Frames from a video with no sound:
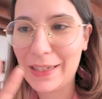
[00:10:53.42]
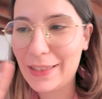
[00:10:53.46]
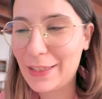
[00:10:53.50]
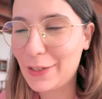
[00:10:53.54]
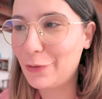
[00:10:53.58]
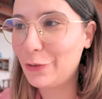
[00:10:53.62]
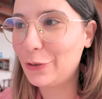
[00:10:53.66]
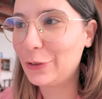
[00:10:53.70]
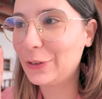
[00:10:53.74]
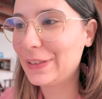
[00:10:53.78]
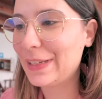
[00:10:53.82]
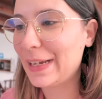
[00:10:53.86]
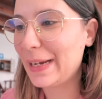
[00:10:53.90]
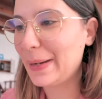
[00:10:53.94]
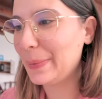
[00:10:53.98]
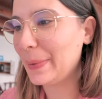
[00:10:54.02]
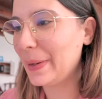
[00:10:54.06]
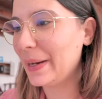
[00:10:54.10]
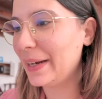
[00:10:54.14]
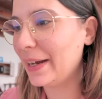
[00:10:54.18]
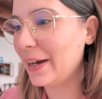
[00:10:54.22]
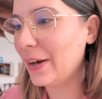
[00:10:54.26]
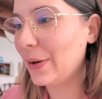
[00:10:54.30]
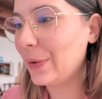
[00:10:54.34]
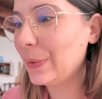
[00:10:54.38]
it's a full day
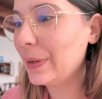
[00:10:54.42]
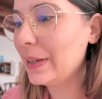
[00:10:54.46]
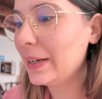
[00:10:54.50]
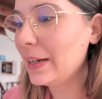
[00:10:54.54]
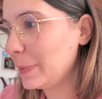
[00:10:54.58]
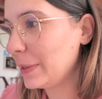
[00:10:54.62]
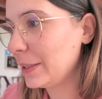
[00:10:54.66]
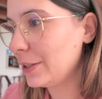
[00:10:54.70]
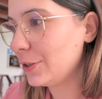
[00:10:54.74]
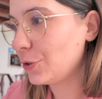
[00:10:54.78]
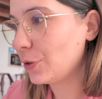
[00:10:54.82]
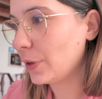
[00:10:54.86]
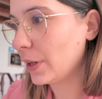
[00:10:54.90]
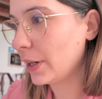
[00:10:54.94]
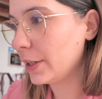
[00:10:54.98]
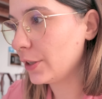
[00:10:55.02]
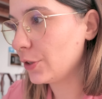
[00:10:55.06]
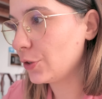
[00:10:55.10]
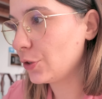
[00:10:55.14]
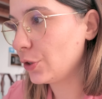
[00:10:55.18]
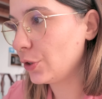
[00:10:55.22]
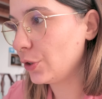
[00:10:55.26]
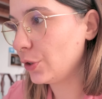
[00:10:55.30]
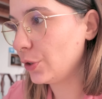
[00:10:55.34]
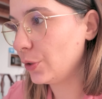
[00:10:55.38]
by now. I've been trying
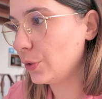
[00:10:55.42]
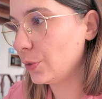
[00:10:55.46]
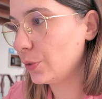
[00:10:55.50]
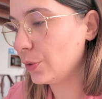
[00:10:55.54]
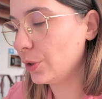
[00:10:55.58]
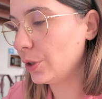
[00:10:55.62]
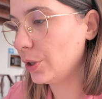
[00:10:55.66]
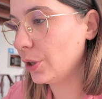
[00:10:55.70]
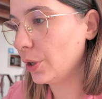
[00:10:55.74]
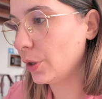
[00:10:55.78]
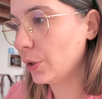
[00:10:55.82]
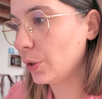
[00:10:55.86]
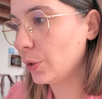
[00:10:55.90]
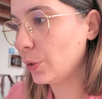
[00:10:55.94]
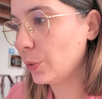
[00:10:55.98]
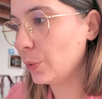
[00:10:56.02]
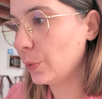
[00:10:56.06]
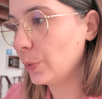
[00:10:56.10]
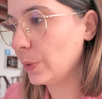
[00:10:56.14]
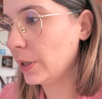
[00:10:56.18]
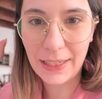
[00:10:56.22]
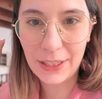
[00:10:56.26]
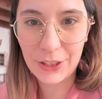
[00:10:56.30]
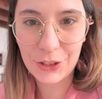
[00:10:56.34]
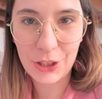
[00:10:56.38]
to
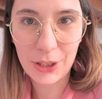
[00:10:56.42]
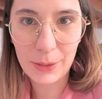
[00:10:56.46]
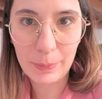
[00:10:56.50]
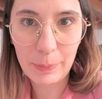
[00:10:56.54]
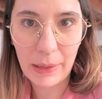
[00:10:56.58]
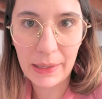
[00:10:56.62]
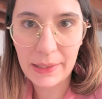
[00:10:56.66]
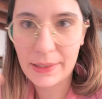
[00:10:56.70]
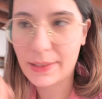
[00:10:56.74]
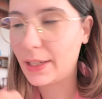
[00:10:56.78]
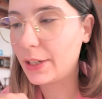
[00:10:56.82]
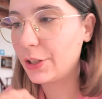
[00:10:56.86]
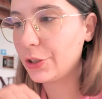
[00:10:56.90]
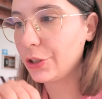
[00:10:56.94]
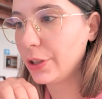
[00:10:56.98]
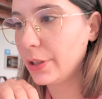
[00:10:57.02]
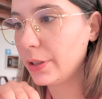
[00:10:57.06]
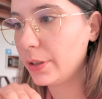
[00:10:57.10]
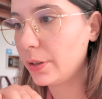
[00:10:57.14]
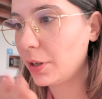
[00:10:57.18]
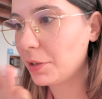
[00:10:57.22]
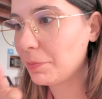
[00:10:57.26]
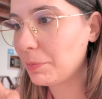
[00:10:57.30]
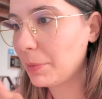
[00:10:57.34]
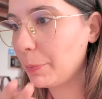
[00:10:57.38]
go section by
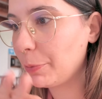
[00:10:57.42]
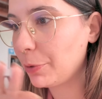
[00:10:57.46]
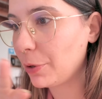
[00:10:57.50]
section on my